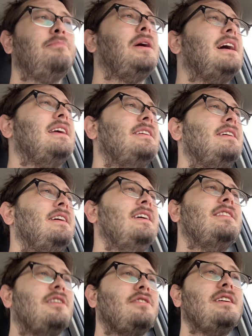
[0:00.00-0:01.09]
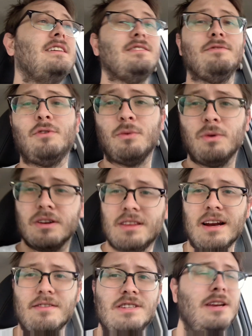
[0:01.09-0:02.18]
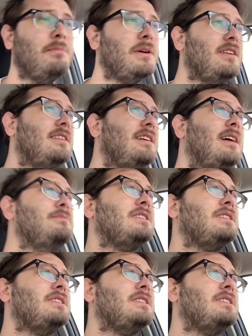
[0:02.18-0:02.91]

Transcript: but there are things in Fort Worth that I've seen a billion times,